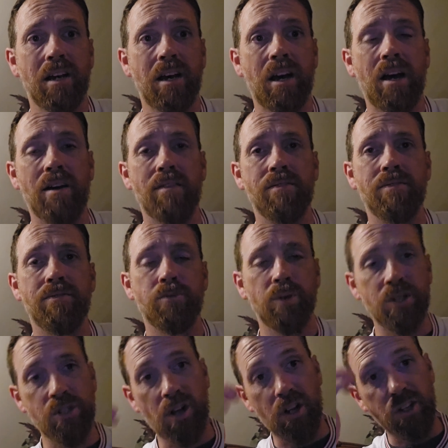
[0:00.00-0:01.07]
of
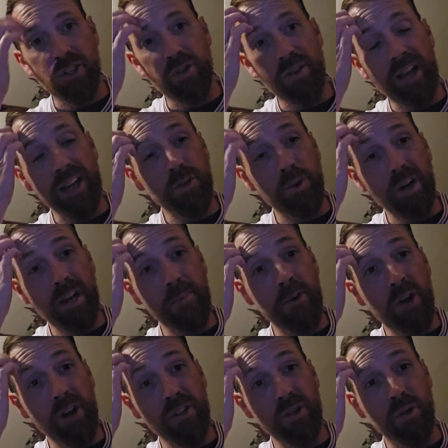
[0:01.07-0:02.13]
results. So that's why I'm not so